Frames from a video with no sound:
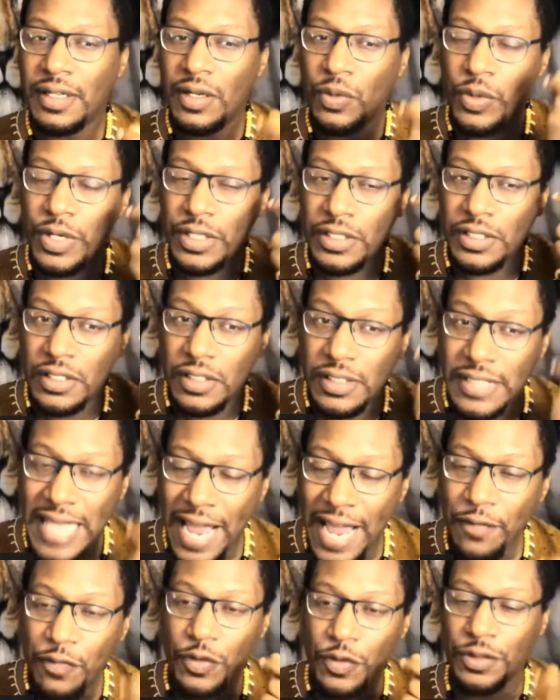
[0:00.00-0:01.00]
which
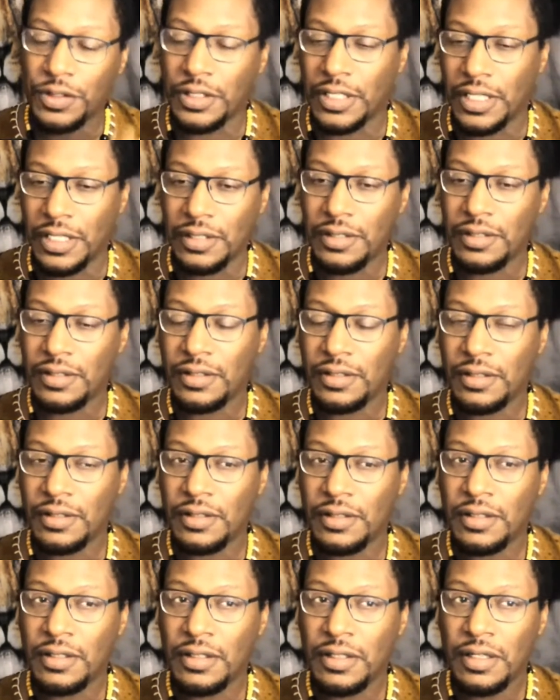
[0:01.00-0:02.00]
stifles us
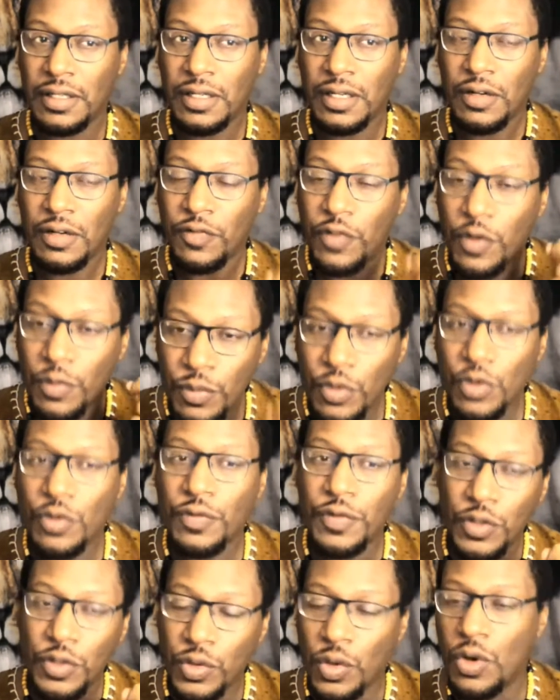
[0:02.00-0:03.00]
from
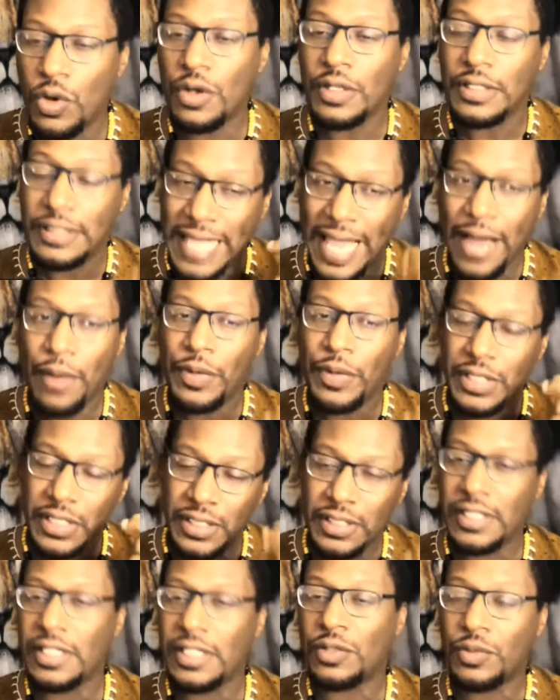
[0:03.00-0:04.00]
moving towards that which
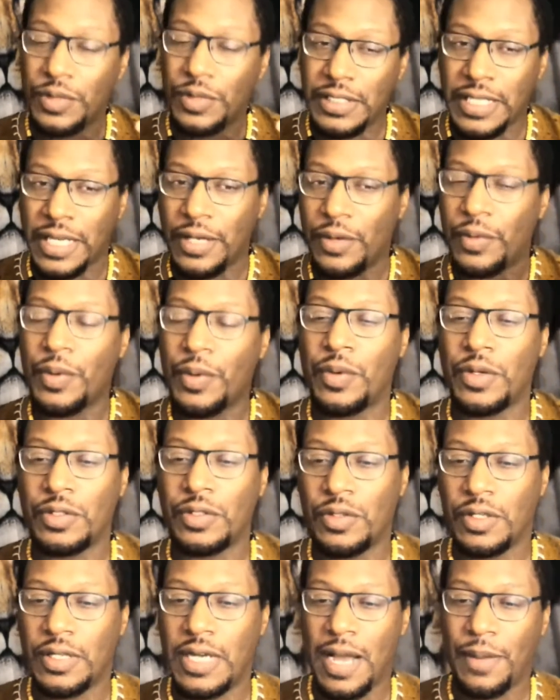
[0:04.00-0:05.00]
it is we say that we want
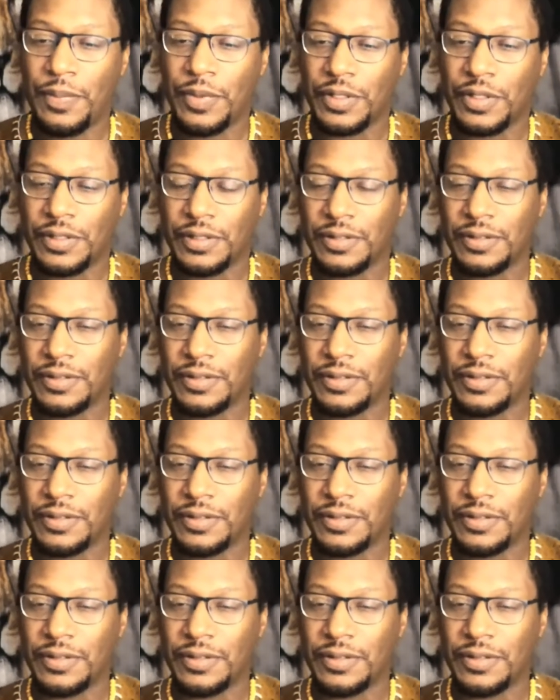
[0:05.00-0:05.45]
to accomplish.